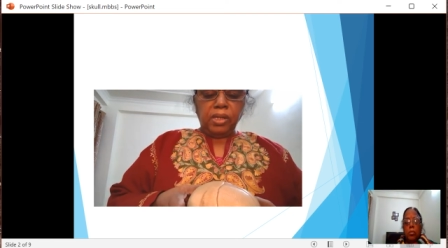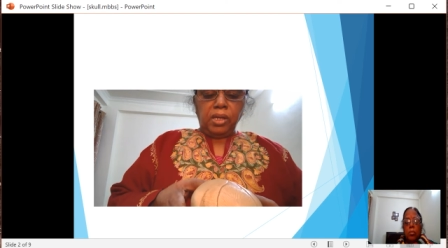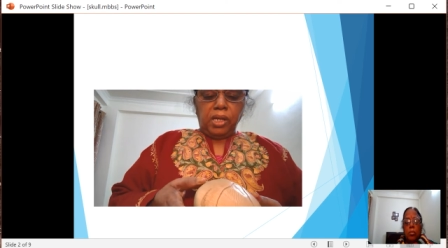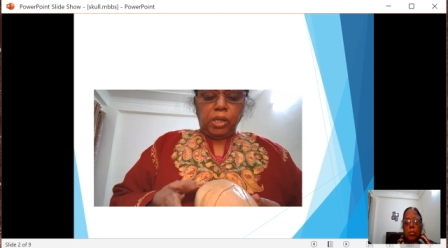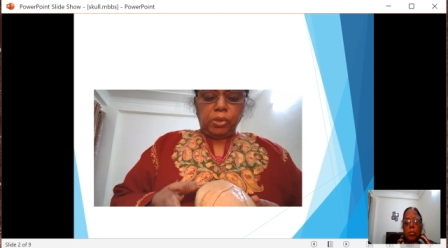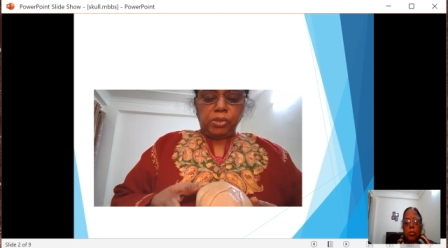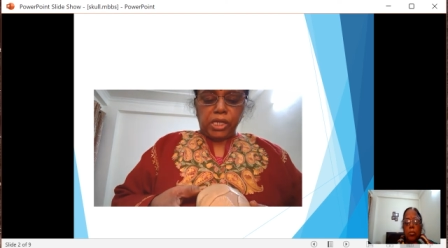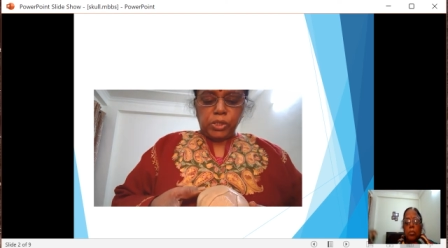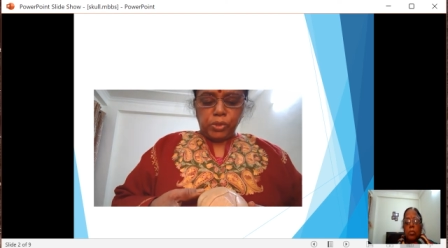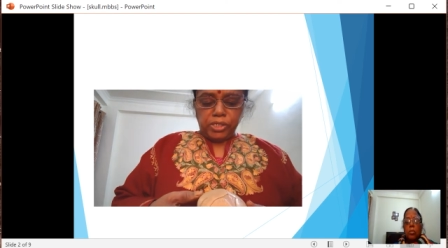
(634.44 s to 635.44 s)
Now the
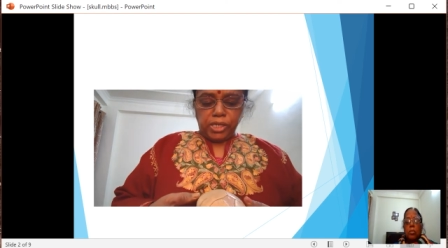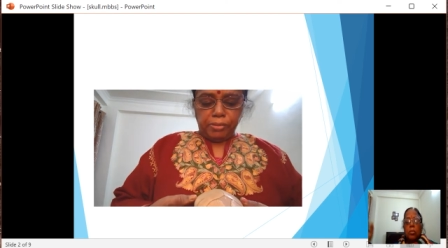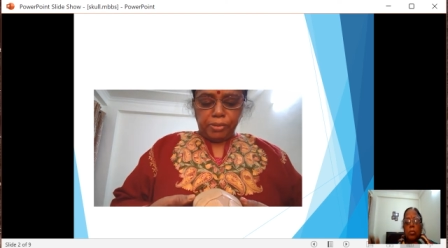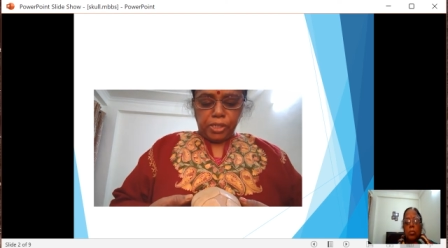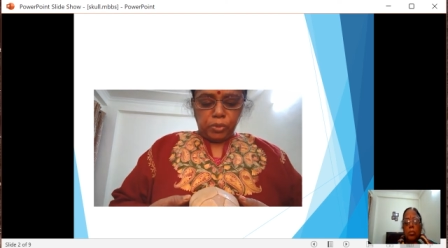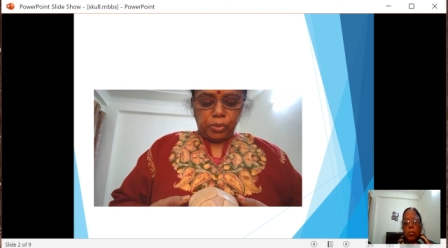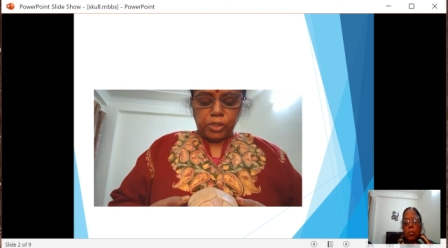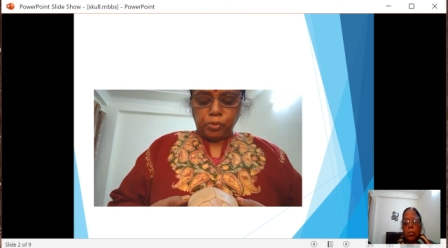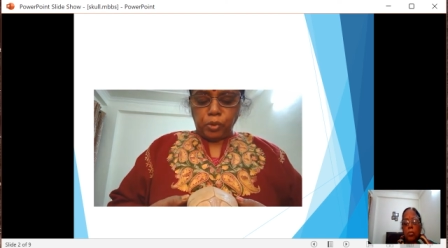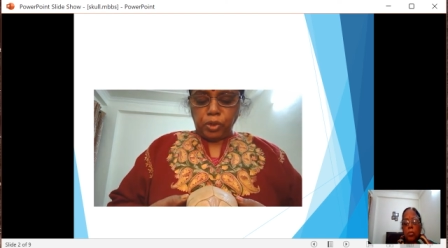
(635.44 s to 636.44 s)
transverse diameters we
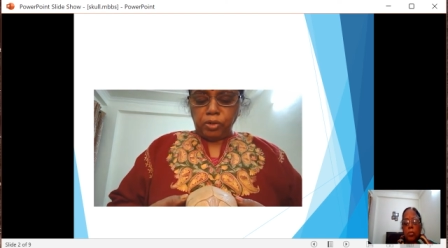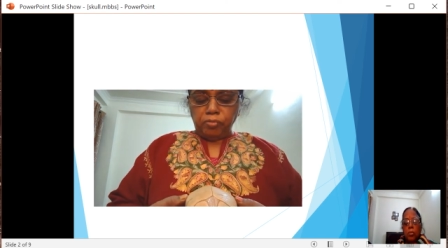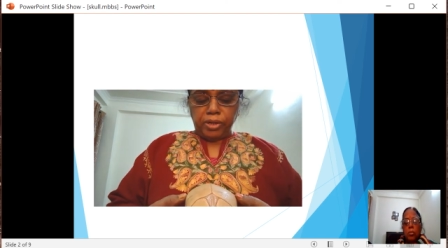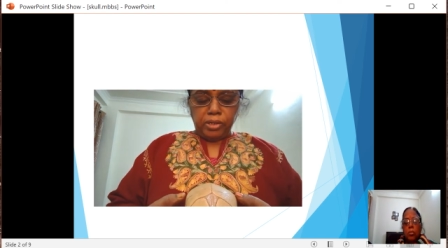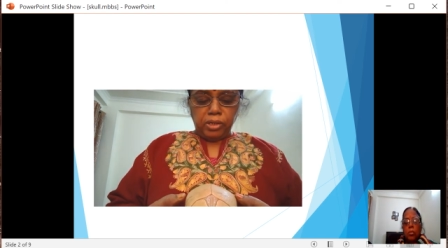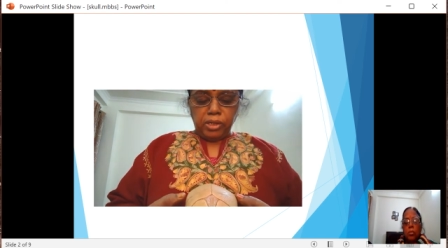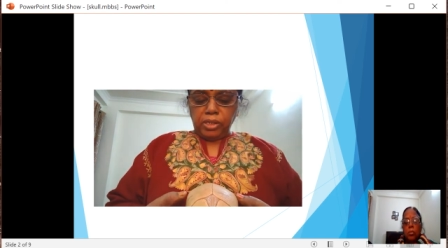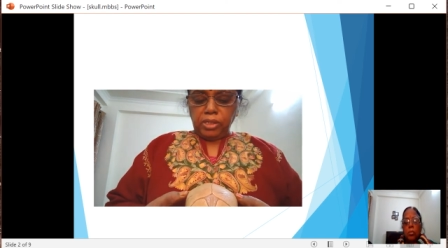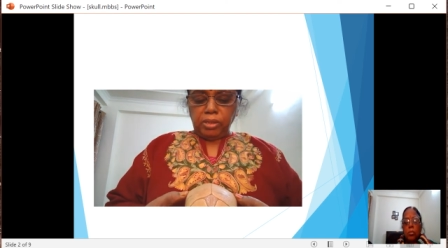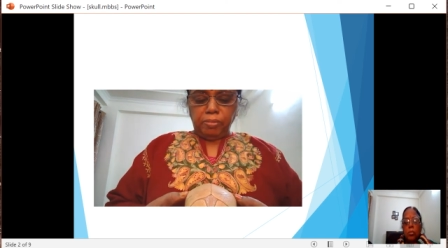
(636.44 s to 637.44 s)
had spoken,
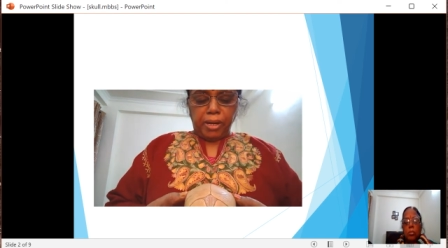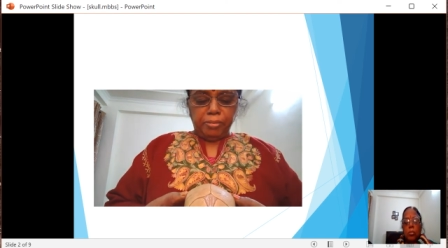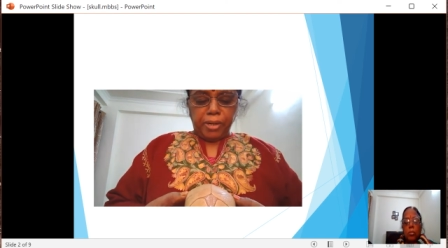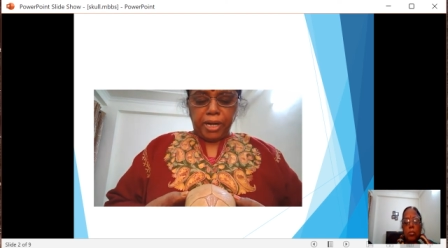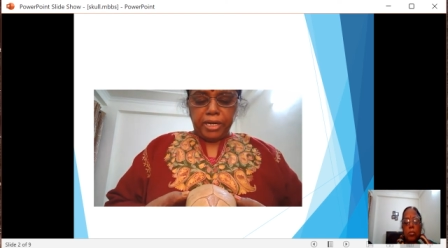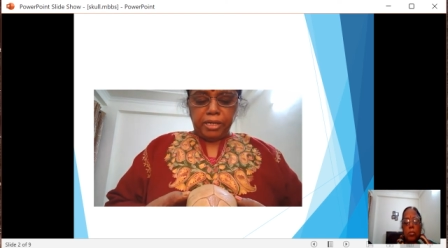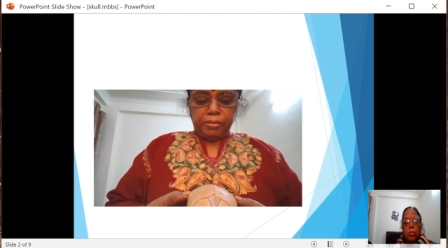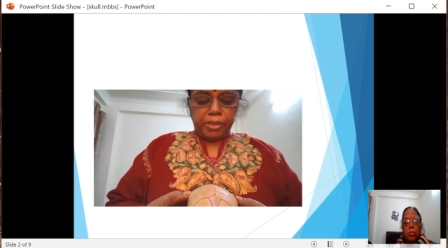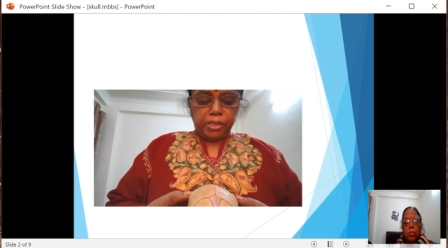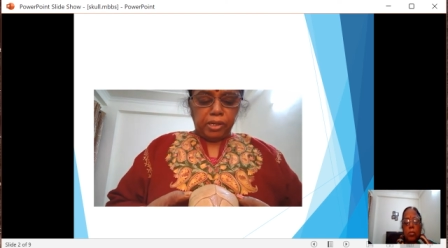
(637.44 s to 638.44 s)
one the biparietal
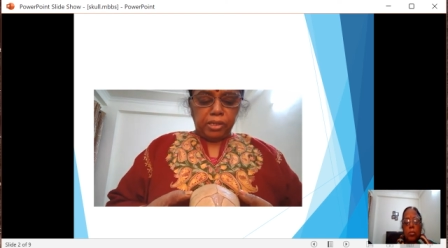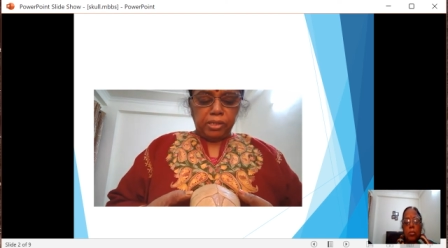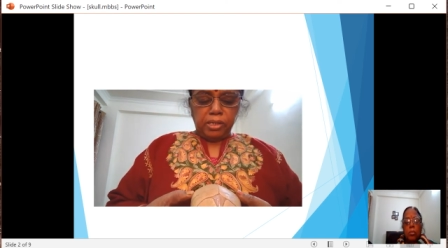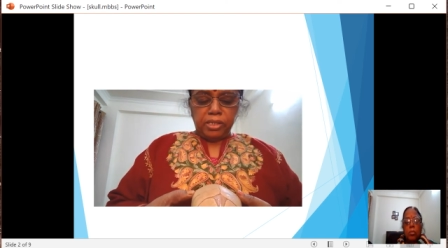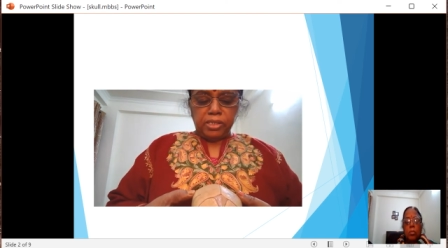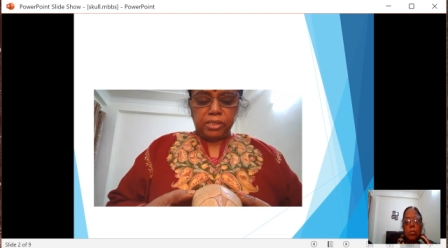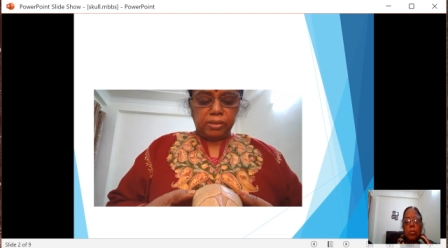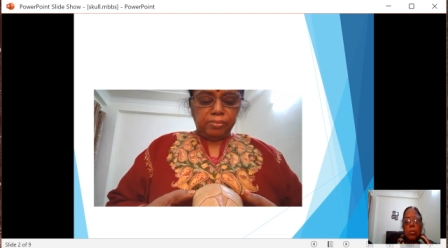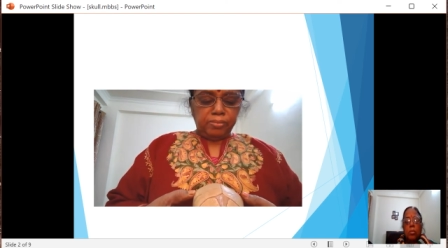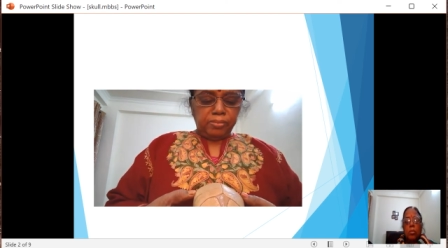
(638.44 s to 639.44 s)
diameter, other is the